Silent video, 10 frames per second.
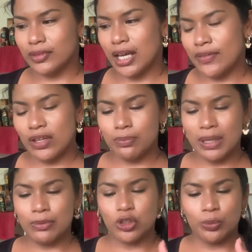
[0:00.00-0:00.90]
And then
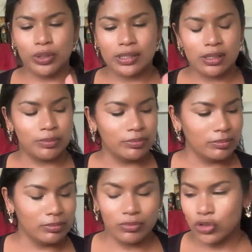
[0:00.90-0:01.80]
maybe she'll put some
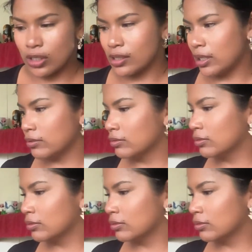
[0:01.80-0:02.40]
dressing.